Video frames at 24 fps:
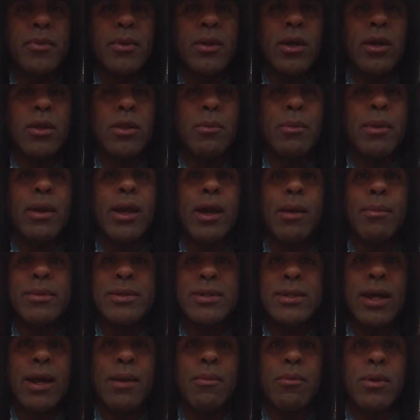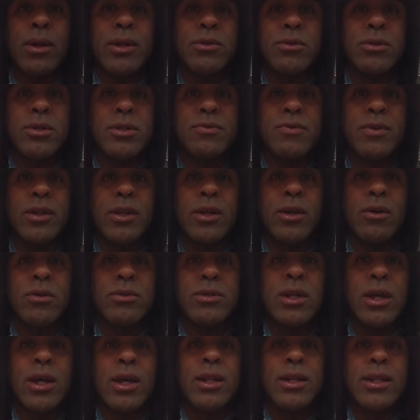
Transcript: You know, there may come a time where I do these videos.